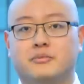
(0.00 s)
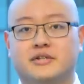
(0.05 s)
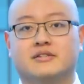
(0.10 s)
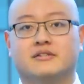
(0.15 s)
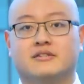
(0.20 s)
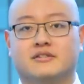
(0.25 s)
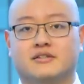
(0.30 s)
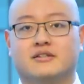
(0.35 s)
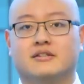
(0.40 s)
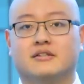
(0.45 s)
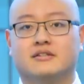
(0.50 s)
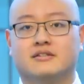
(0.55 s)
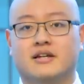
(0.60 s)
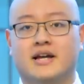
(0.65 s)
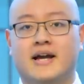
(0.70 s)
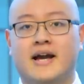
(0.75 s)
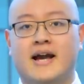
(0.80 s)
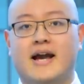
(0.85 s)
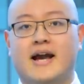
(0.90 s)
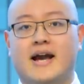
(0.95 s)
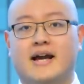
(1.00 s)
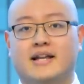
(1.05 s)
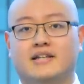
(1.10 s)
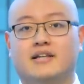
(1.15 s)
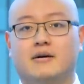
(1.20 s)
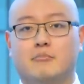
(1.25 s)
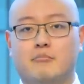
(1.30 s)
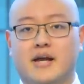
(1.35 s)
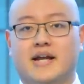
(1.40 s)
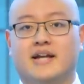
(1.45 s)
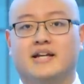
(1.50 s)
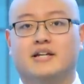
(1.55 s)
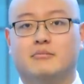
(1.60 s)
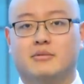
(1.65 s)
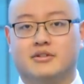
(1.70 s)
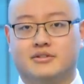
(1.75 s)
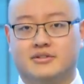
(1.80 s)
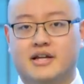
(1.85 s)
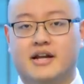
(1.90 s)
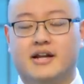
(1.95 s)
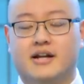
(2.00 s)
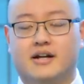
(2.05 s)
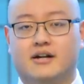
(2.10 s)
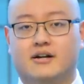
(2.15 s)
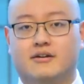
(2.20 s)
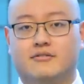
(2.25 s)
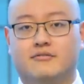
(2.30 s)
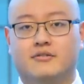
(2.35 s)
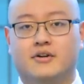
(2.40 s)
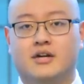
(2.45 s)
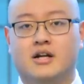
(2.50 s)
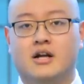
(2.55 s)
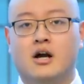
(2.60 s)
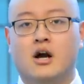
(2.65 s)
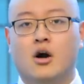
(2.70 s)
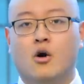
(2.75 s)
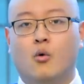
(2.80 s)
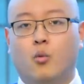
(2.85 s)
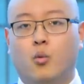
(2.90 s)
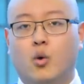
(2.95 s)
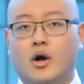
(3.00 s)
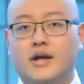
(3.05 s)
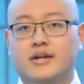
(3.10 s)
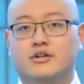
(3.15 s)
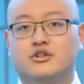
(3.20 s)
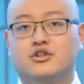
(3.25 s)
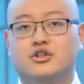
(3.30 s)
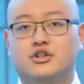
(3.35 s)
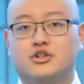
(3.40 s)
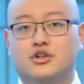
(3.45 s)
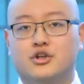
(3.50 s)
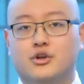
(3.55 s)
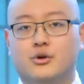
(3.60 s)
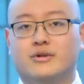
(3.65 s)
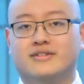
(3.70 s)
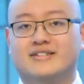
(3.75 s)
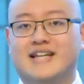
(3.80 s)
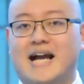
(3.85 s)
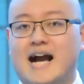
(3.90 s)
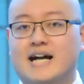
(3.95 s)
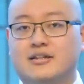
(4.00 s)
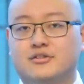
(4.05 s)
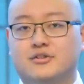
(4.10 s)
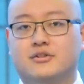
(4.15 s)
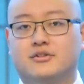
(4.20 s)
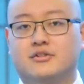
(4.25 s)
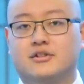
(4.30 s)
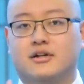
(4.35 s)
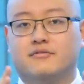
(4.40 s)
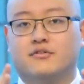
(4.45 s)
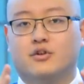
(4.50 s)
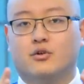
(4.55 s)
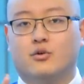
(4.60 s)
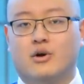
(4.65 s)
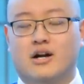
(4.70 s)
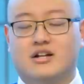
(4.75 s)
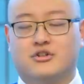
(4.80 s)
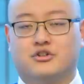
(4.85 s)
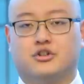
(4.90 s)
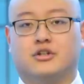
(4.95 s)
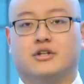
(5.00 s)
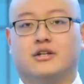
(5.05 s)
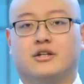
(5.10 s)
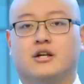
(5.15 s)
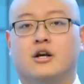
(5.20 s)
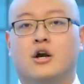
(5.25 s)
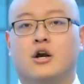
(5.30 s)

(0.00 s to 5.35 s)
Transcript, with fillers: businesses end up making the mistake of. What you should do is ask yourself the question,